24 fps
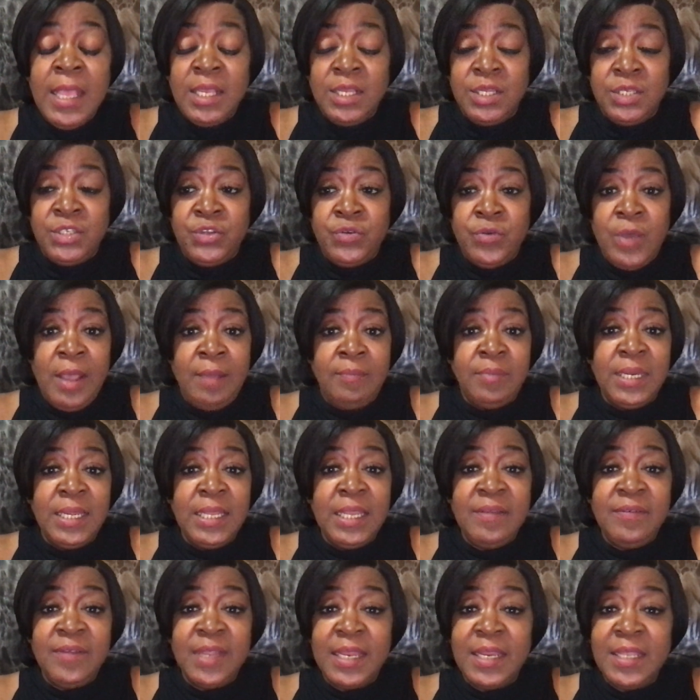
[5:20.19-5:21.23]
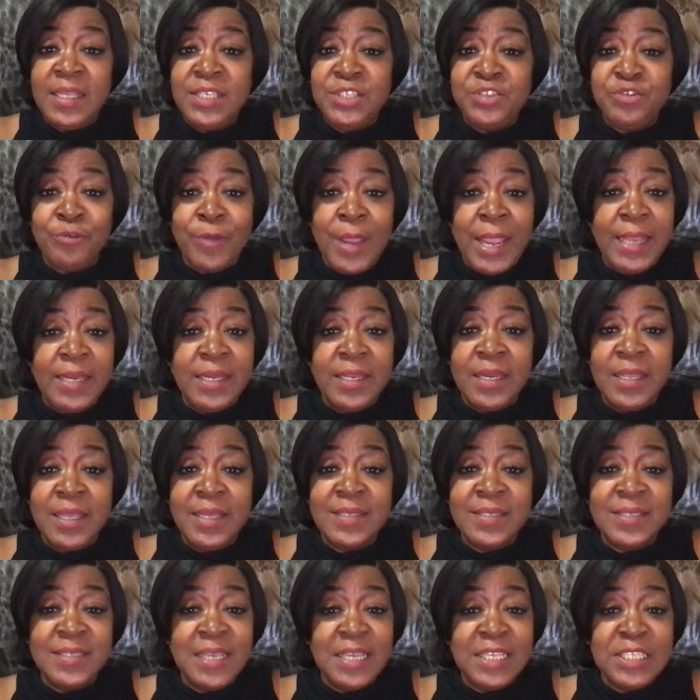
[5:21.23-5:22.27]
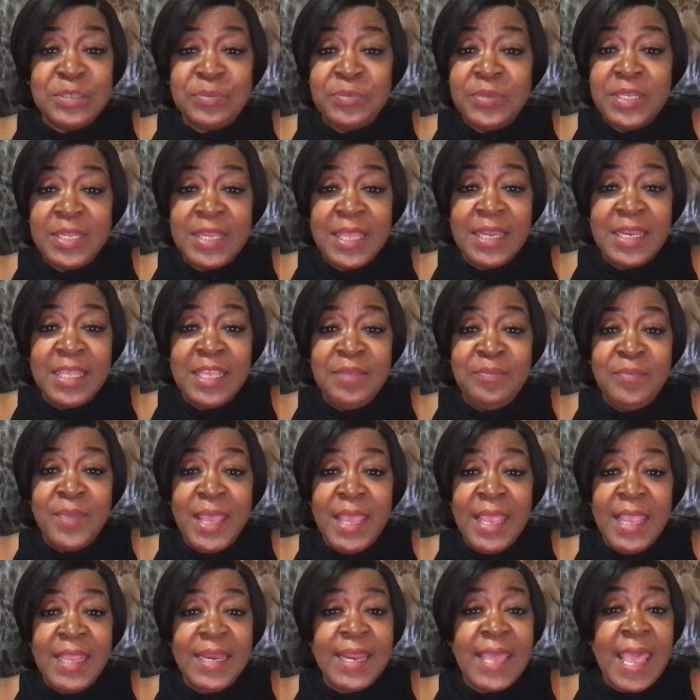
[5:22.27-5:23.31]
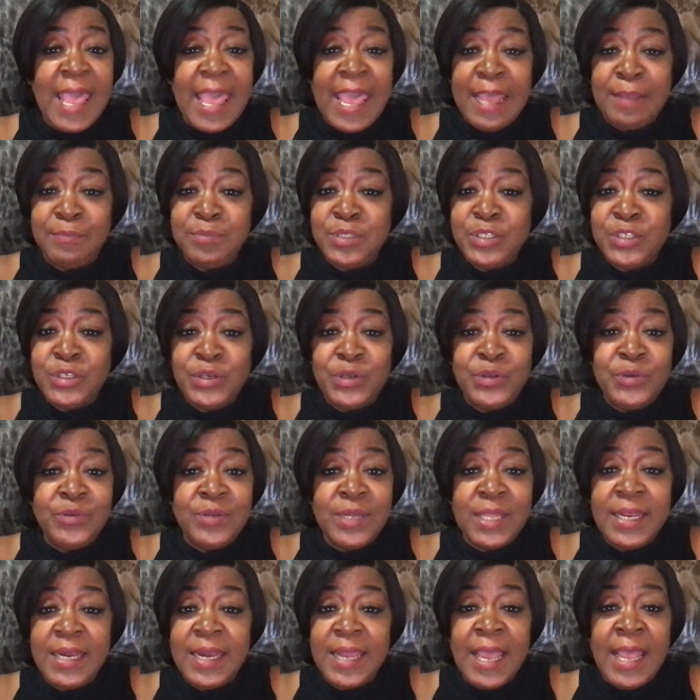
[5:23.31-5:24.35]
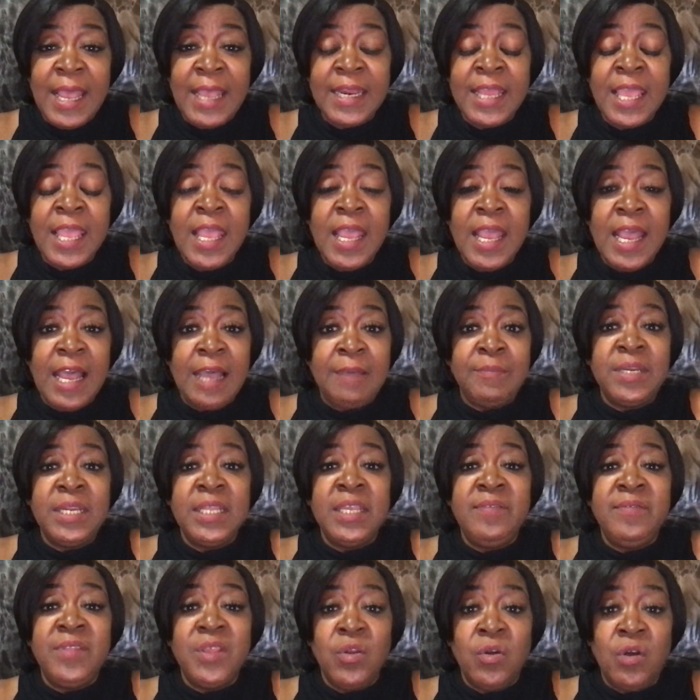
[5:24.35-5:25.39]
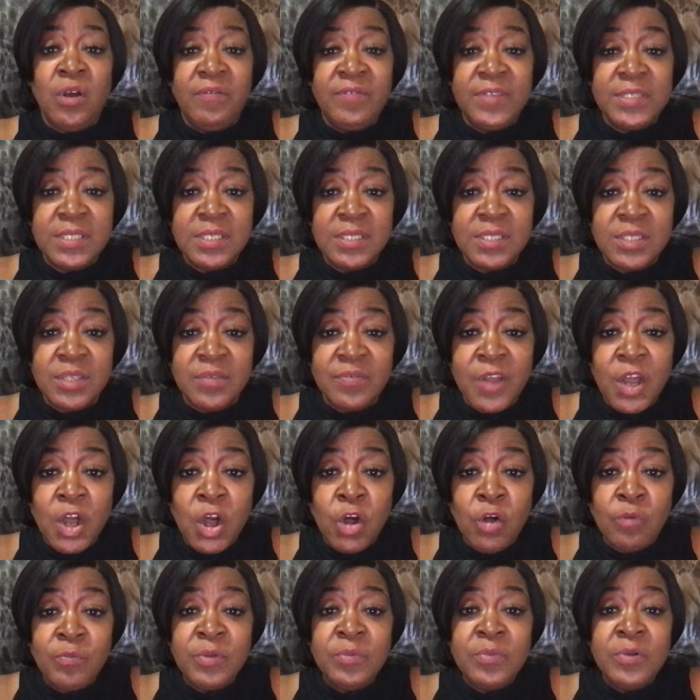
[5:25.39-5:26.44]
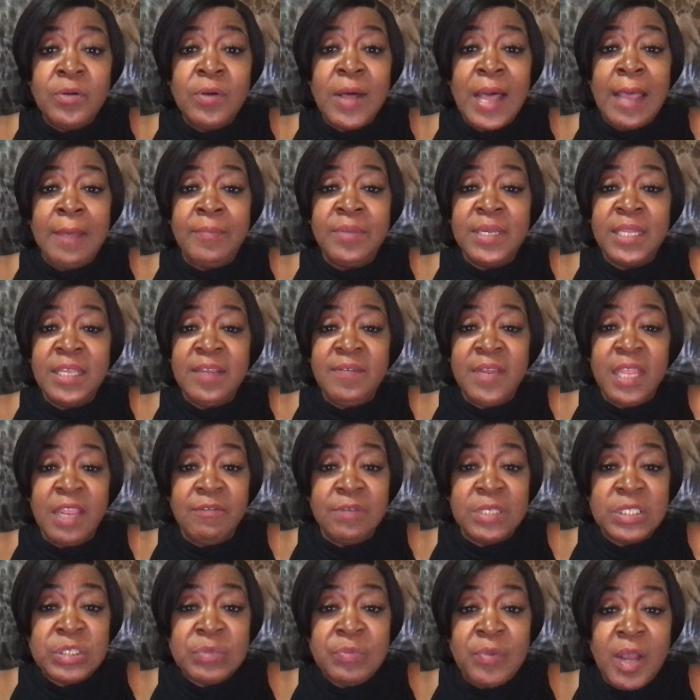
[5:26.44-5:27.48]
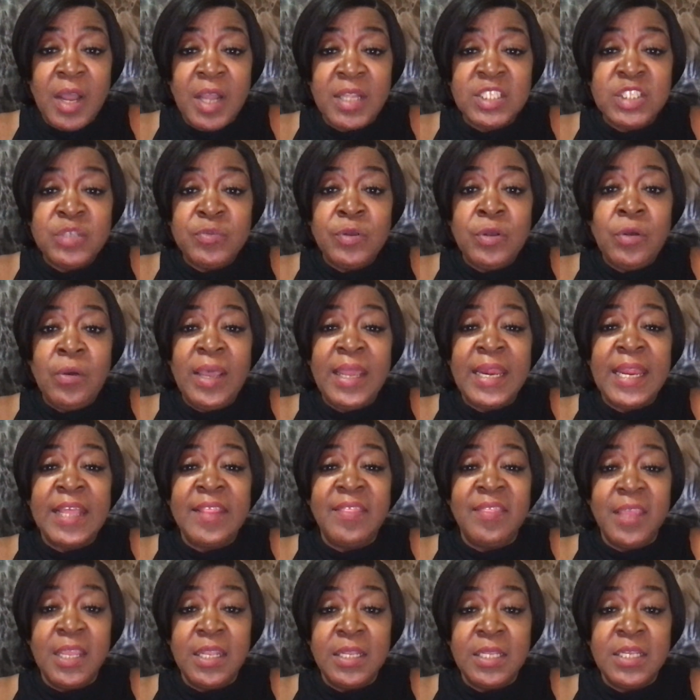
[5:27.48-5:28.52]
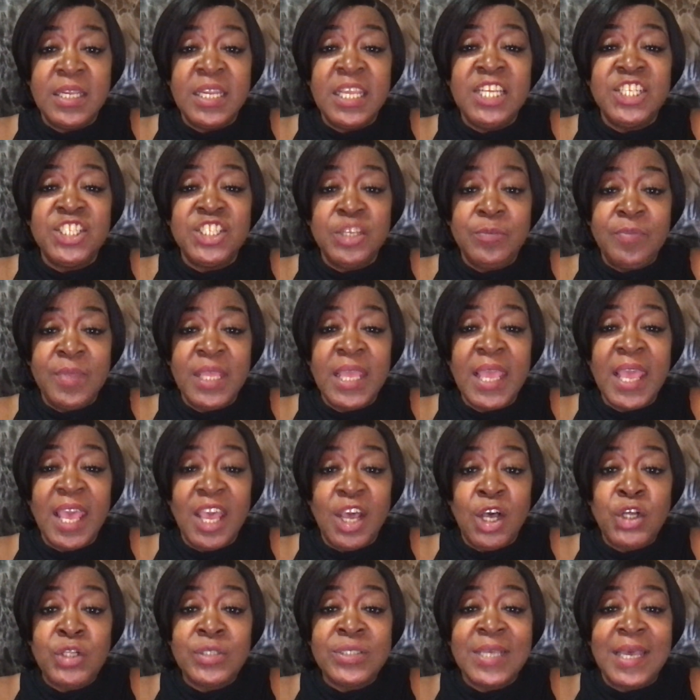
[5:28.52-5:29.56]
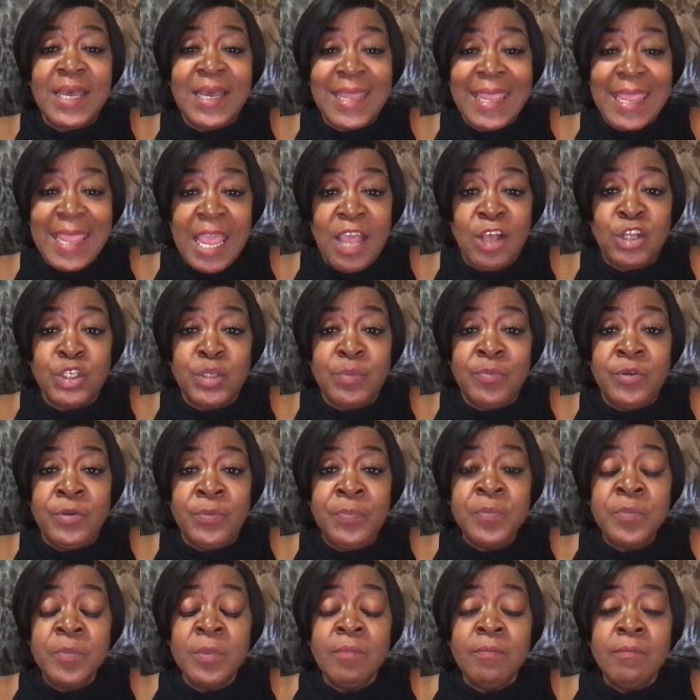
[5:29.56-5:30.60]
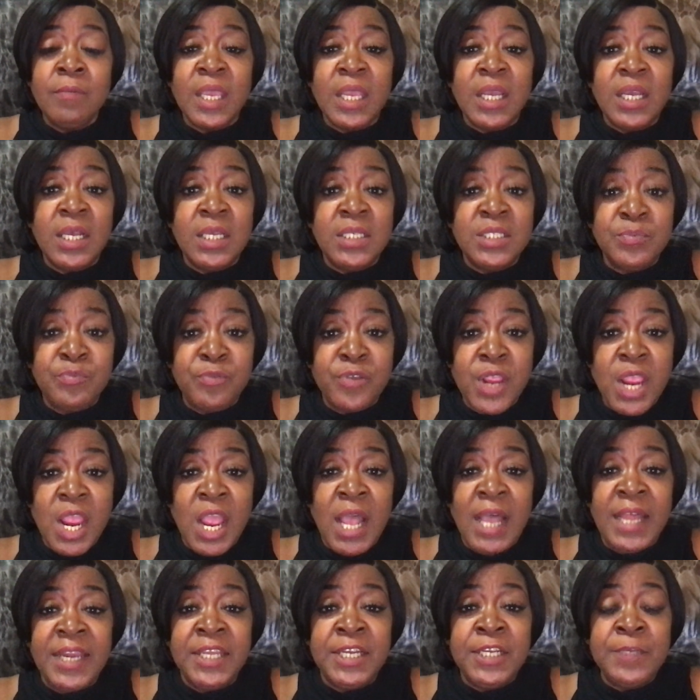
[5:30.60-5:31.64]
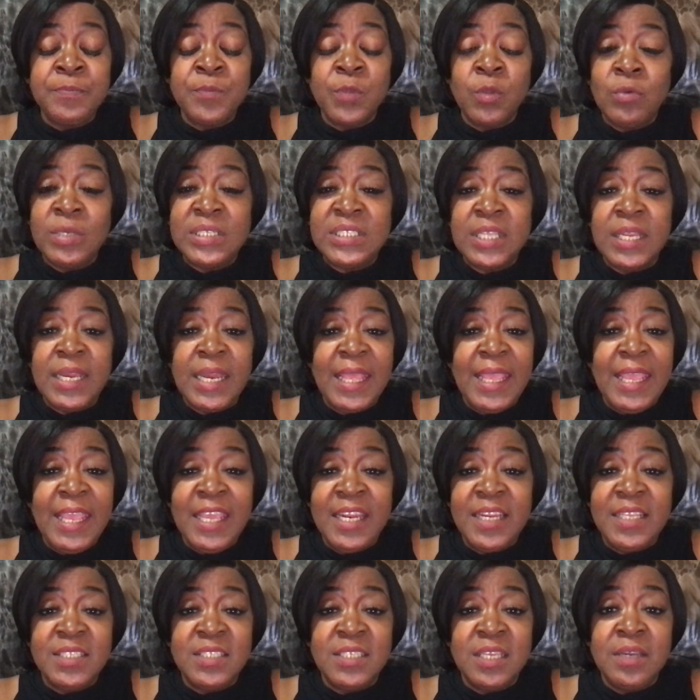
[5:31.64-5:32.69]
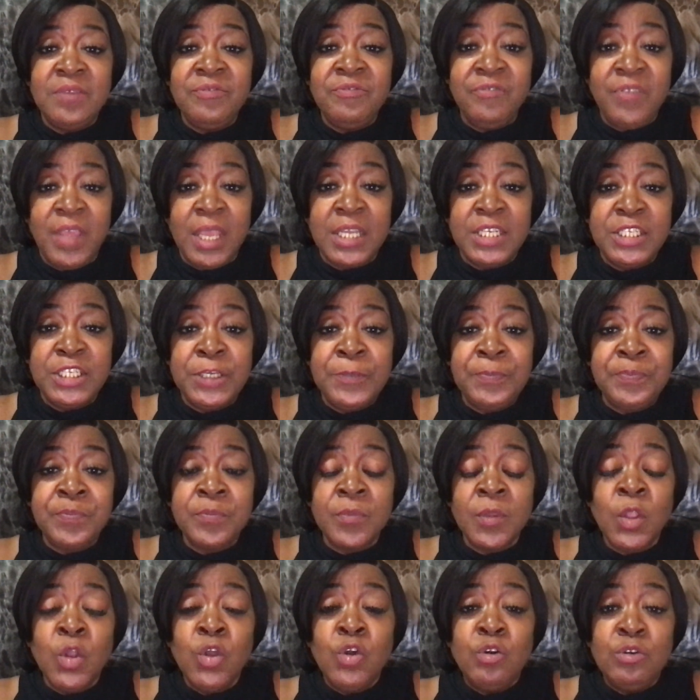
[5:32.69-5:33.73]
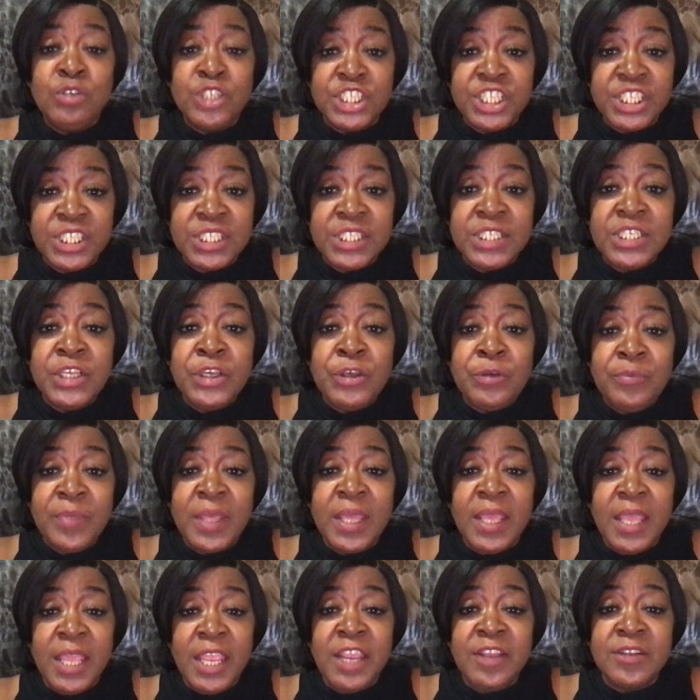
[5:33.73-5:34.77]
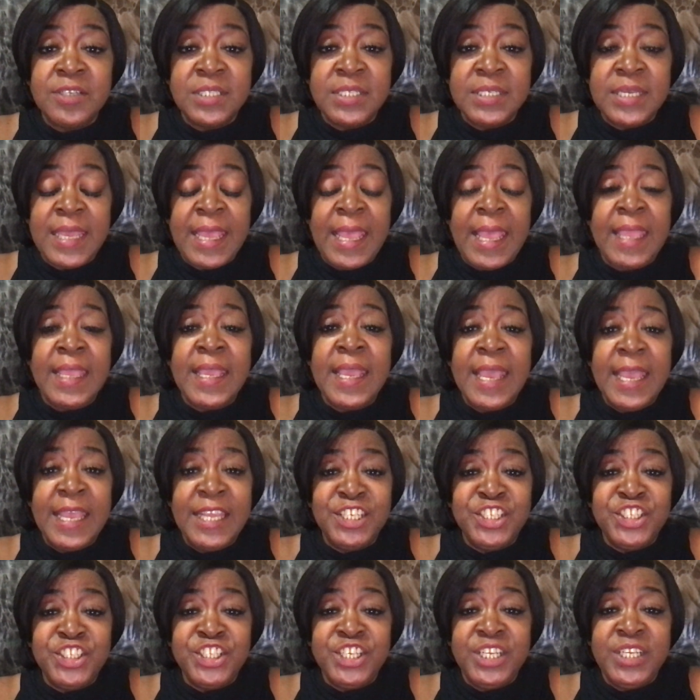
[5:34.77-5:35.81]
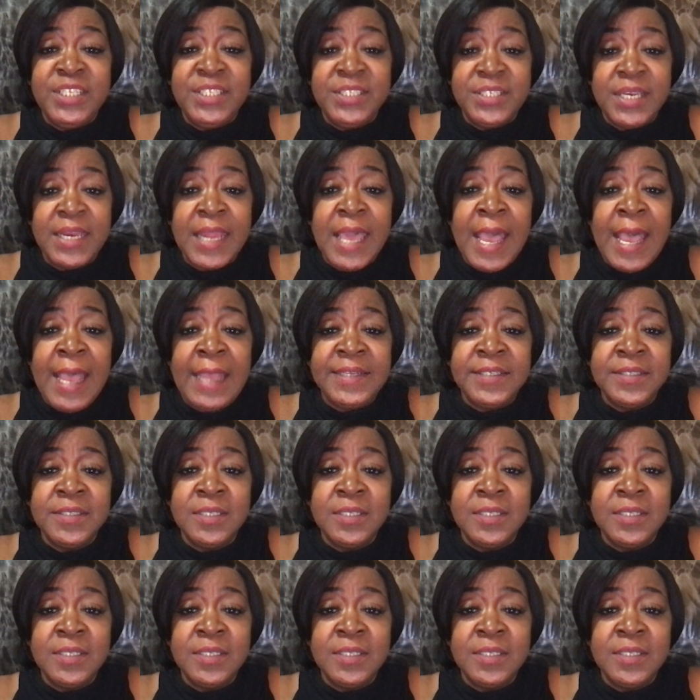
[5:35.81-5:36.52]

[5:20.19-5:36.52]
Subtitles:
Do I believe that he's right in the assessment that he made? Absolutely not. I believe the officers are culpable, I believe they're responsible, and I think that they should be held accountable, because Breonna was an innocent victim who should still be here today, and she's not.